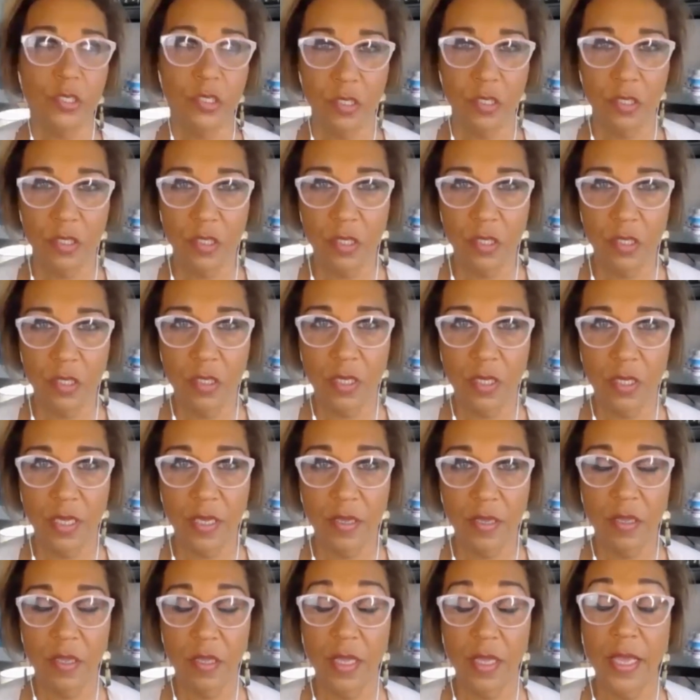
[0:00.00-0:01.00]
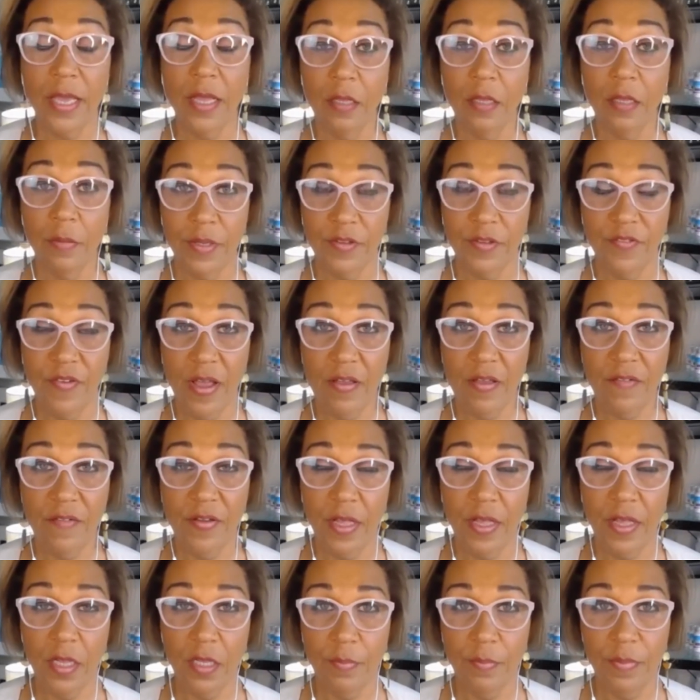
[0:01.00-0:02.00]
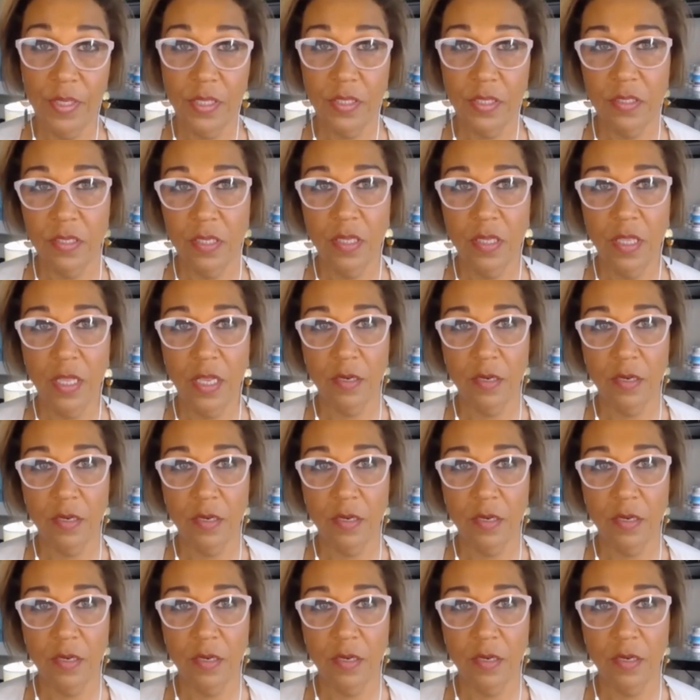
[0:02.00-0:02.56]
the five elements, and that